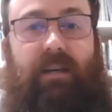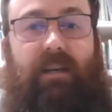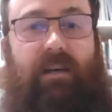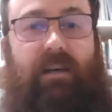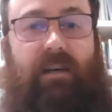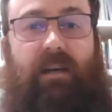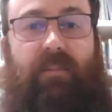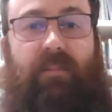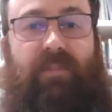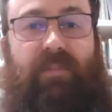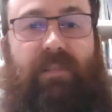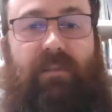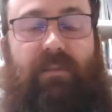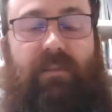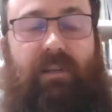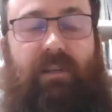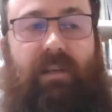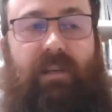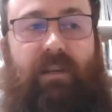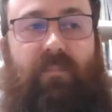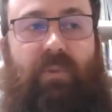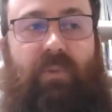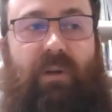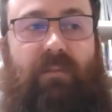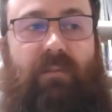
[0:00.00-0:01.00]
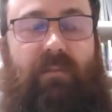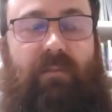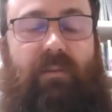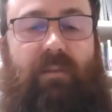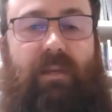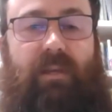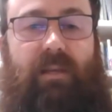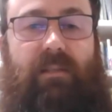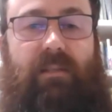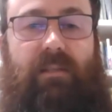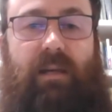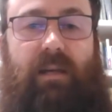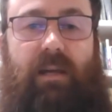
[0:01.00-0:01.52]
yeah, absolutely. And one of the
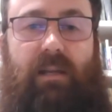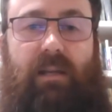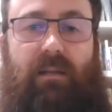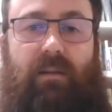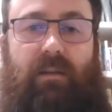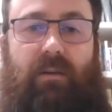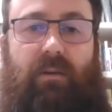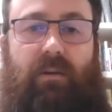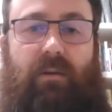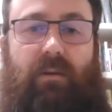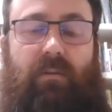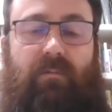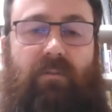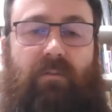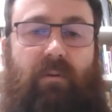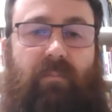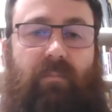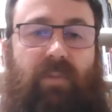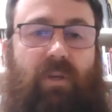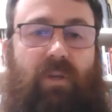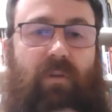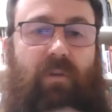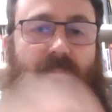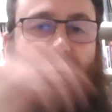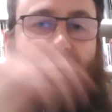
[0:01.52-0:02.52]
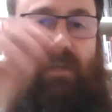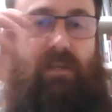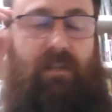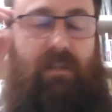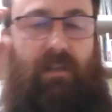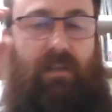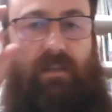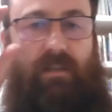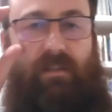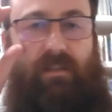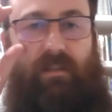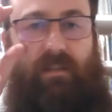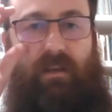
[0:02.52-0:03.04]
things I learned from Hume
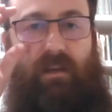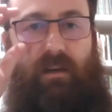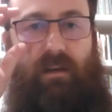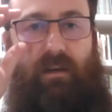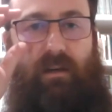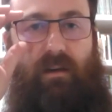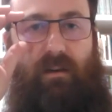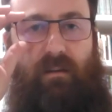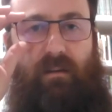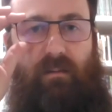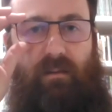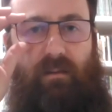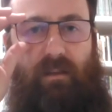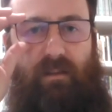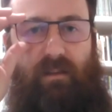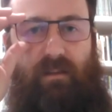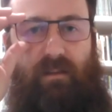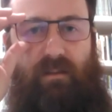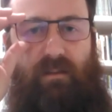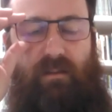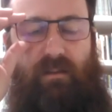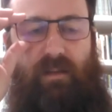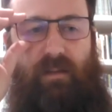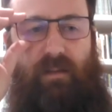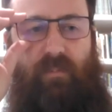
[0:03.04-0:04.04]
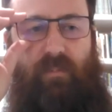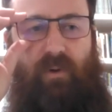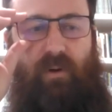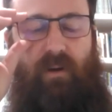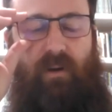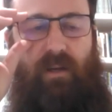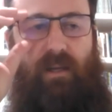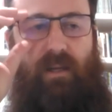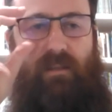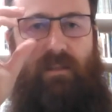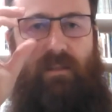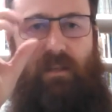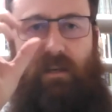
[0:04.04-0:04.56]
Douglas uh, this summer
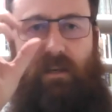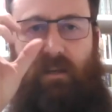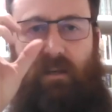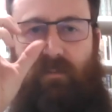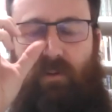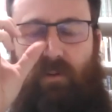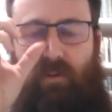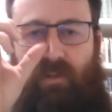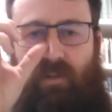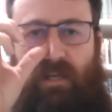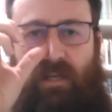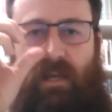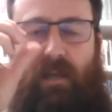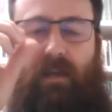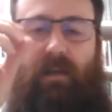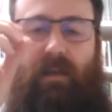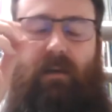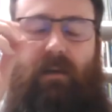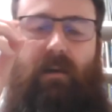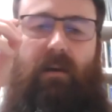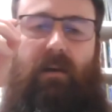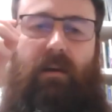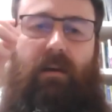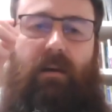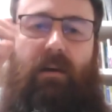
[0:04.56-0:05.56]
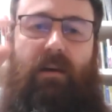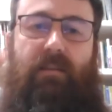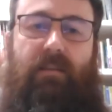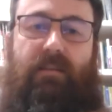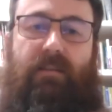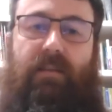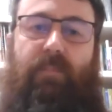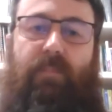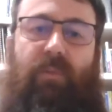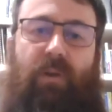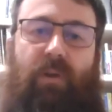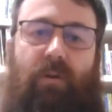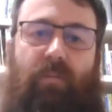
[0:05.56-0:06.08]
is that if you take uh, a
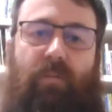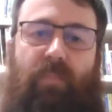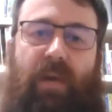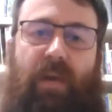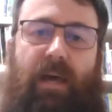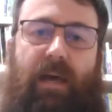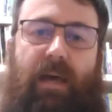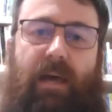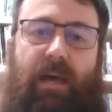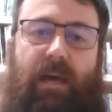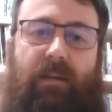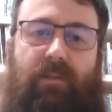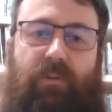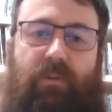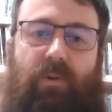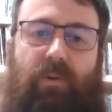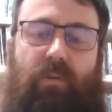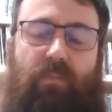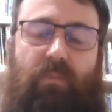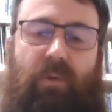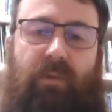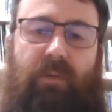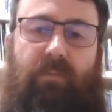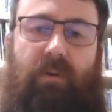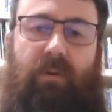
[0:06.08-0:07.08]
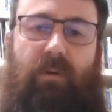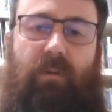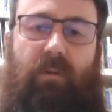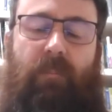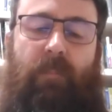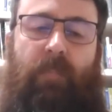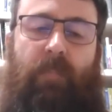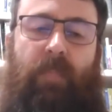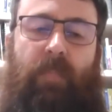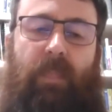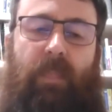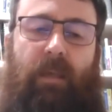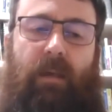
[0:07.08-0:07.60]
Ziploc bag to a river
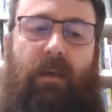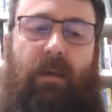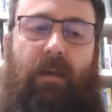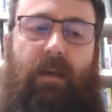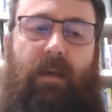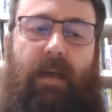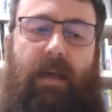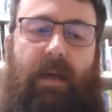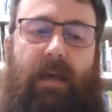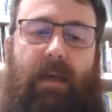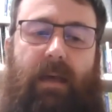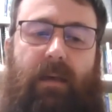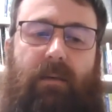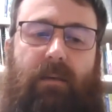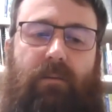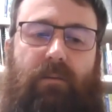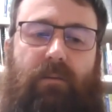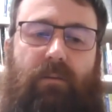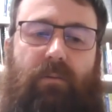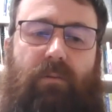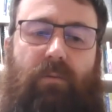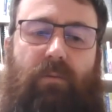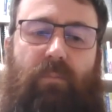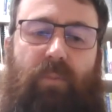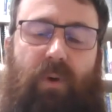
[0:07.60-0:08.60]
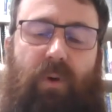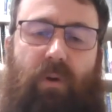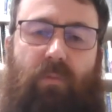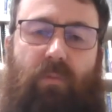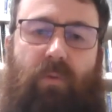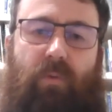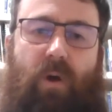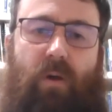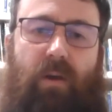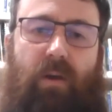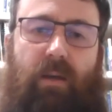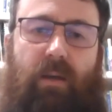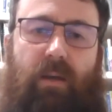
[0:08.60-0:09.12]
and you put a
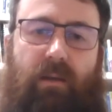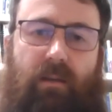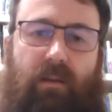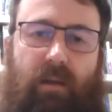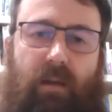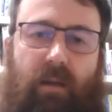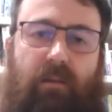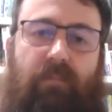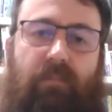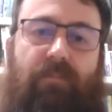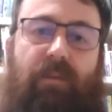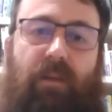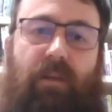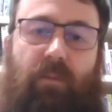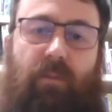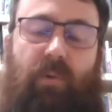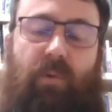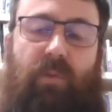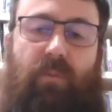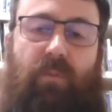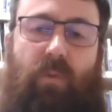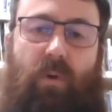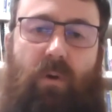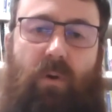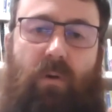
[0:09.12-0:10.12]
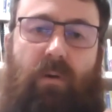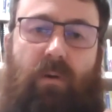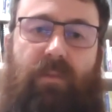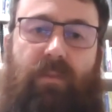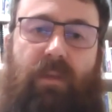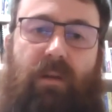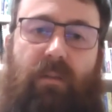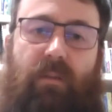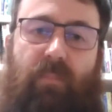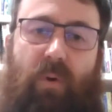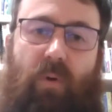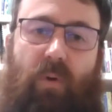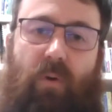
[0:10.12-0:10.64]
rock in it and you fill it with water and
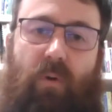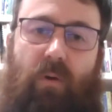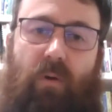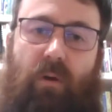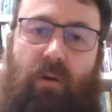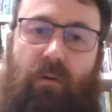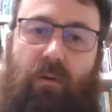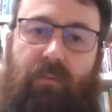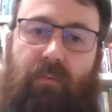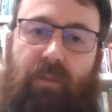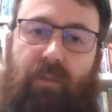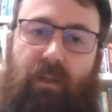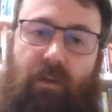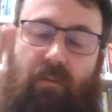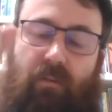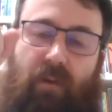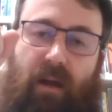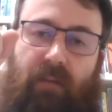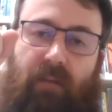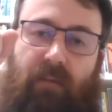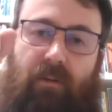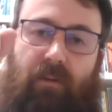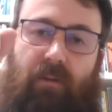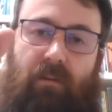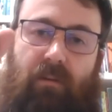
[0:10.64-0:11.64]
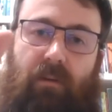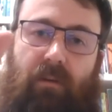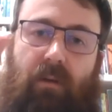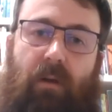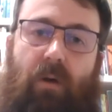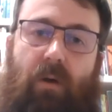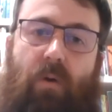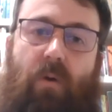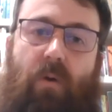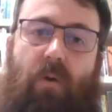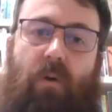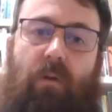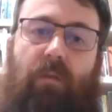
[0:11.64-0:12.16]
then you pour it over the gravel,
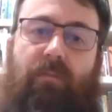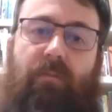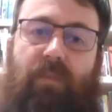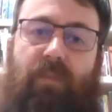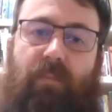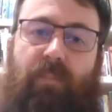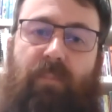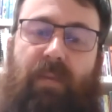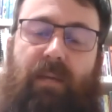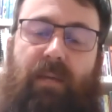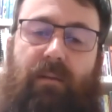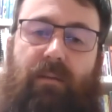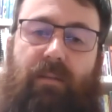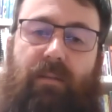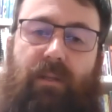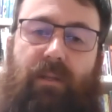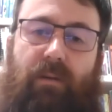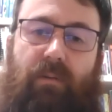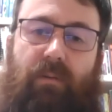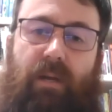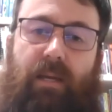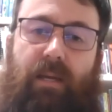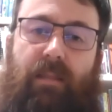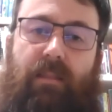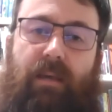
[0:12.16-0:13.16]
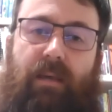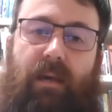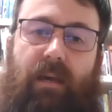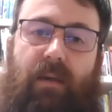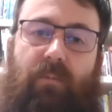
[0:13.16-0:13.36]
all of the beetles that are in